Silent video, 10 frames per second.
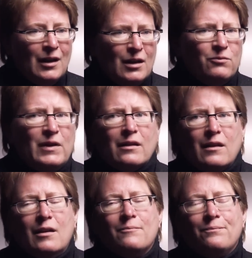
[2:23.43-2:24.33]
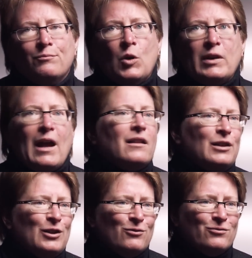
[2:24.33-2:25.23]
And in fact, that
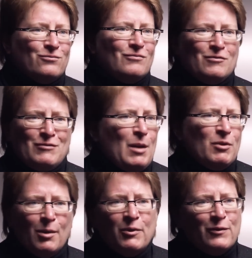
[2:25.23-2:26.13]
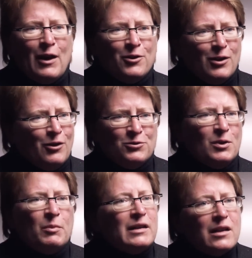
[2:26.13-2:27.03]
modality of, damn it, I'm the founder, I'll do it
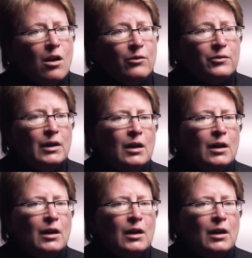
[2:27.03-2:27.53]
myself,